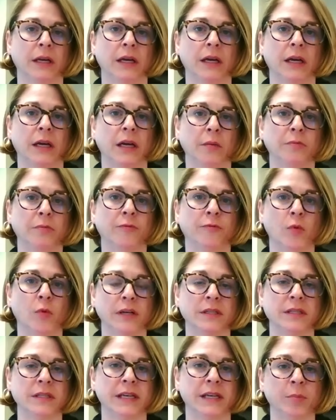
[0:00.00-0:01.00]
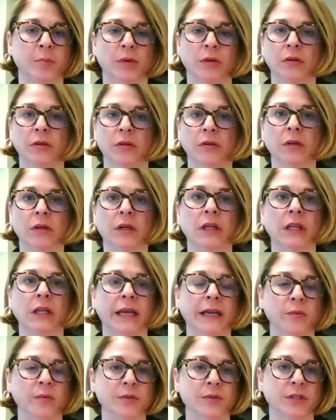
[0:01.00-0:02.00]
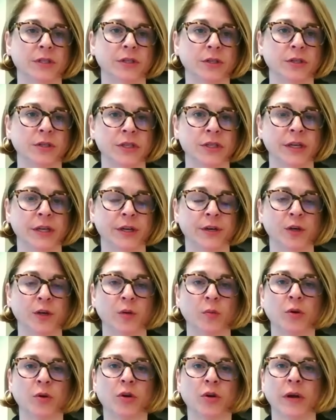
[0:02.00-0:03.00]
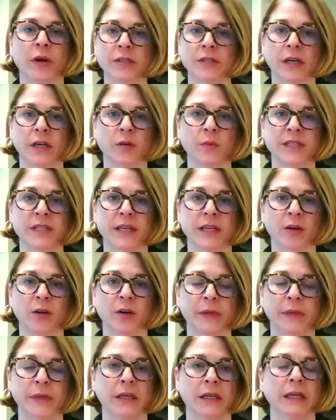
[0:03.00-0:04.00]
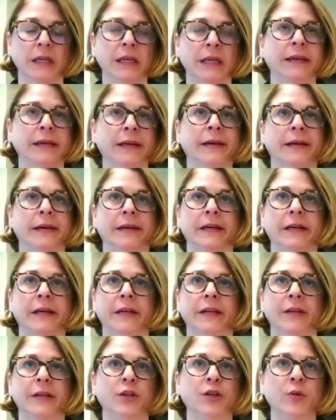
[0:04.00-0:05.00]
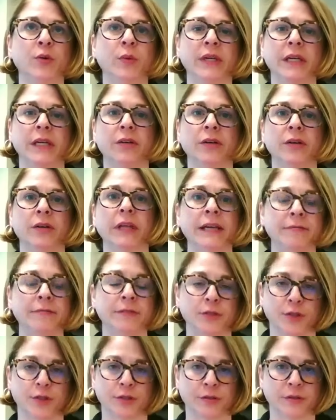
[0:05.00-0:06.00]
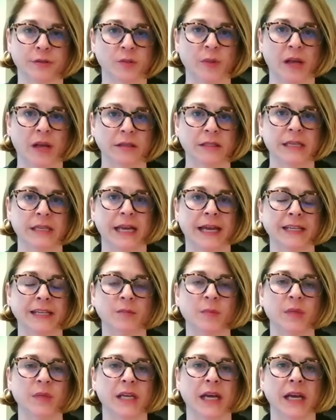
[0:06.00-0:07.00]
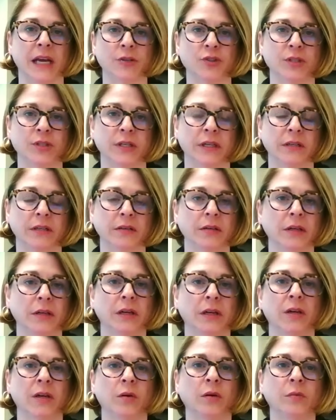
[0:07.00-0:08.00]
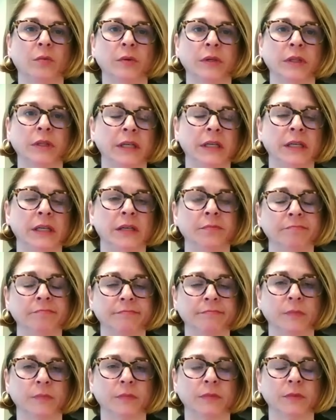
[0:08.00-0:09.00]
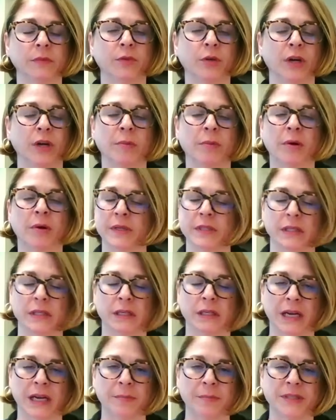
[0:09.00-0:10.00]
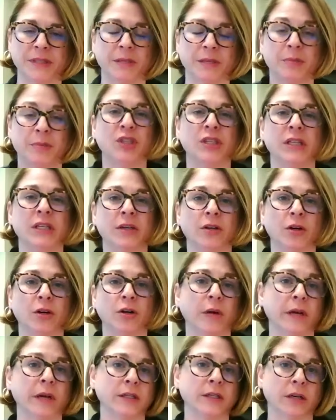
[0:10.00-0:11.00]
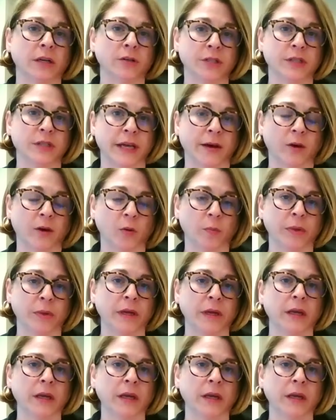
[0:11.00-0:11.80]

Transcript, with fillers: Um, for example, client was in a nursing home, granddaughter was helping, uh, an annuity or life insurance policy had to be cashed in. Well, really, grandma wasn't incompetent, but she needed her granddaughter's help.